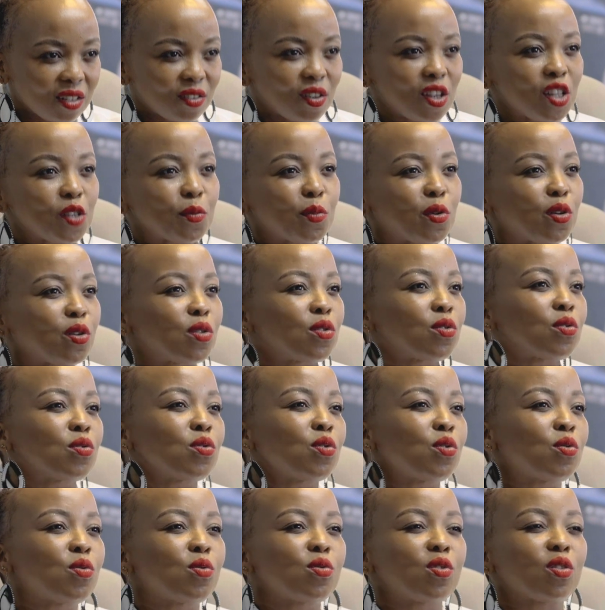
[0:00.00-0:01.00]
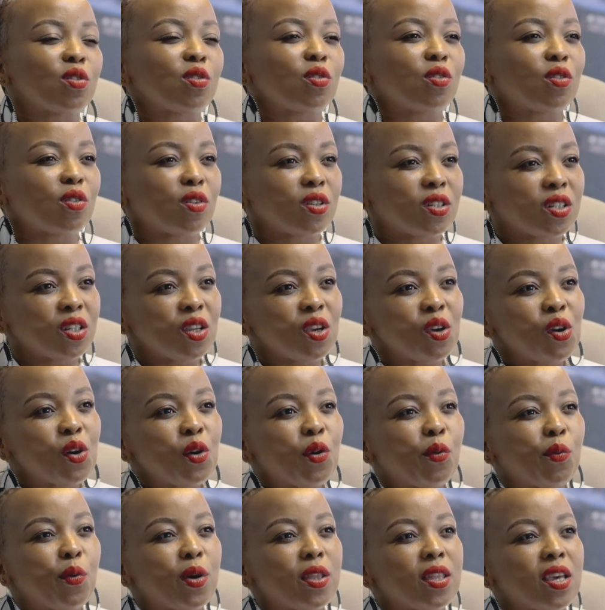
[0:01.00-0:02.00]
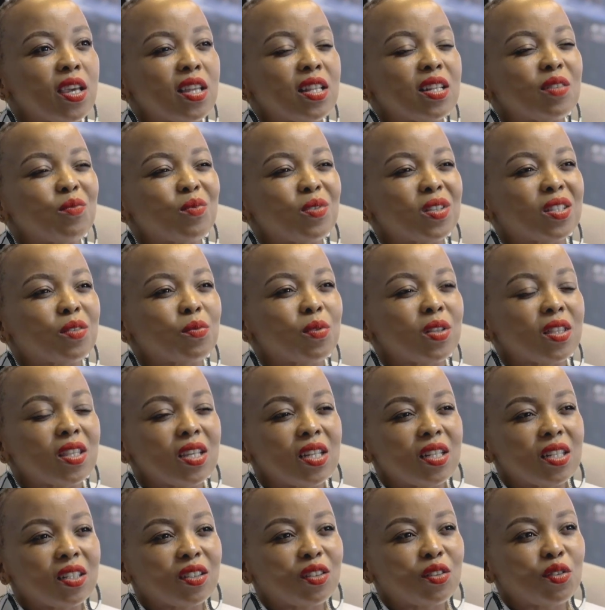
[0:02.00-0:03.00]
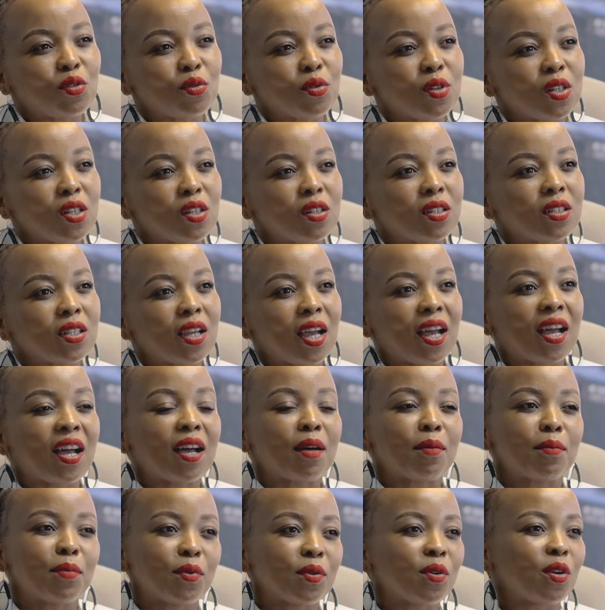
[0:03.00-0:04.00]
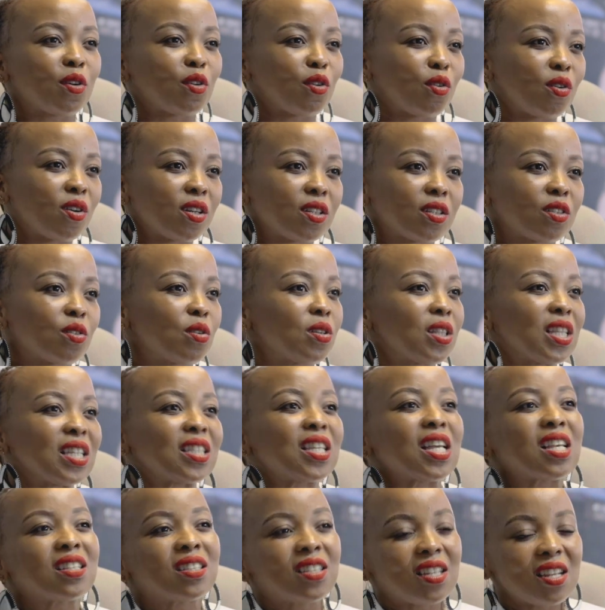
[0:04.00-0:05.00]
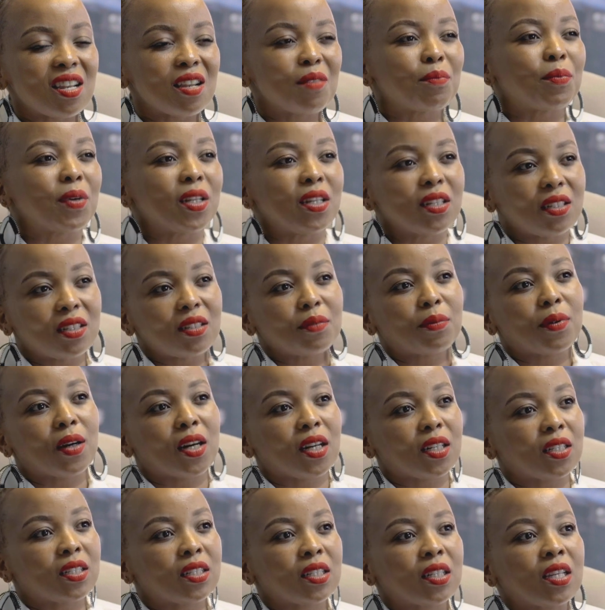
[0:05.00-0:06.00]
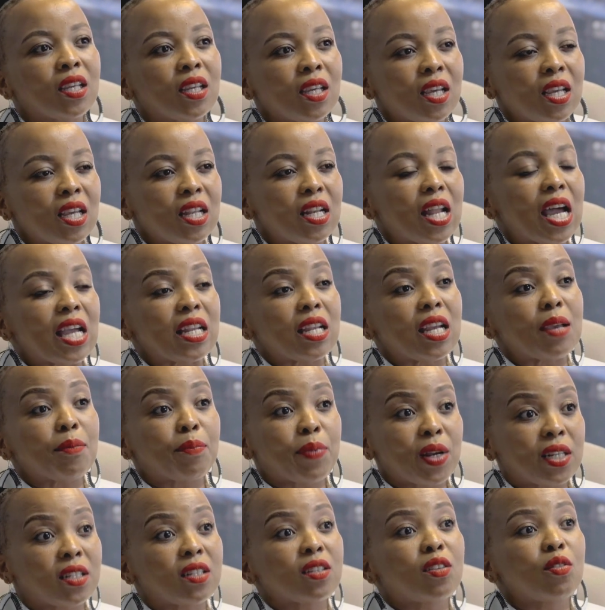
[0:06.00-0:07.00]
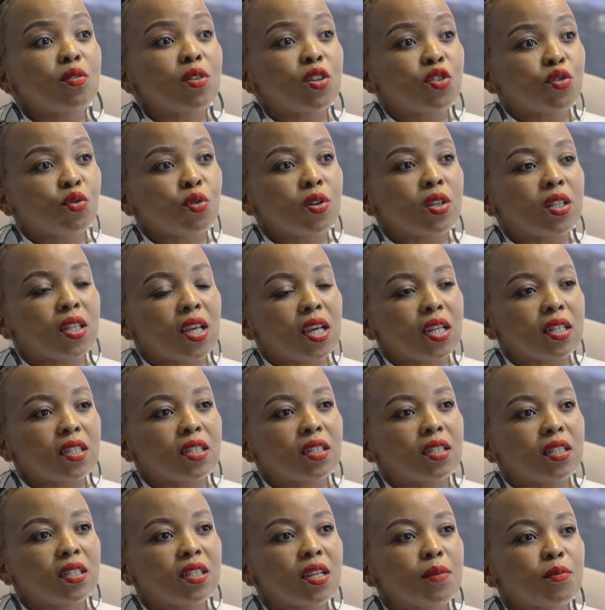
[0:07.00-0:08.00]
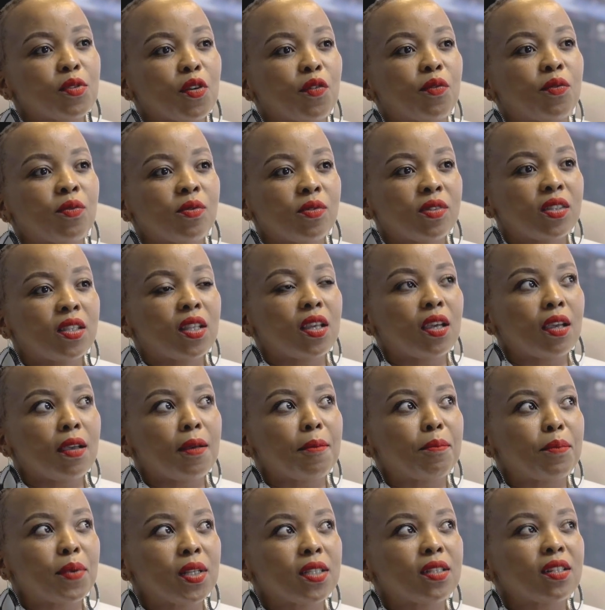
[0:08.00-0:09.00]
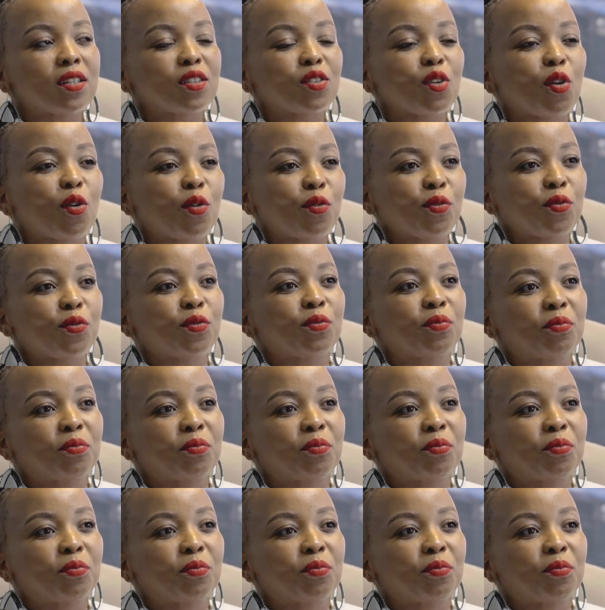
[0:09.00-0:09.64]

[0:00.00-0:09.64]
a transport node or not, whether it's within a student hub or not. So the sustainability part, I particularly enjoyed that in terms of the business of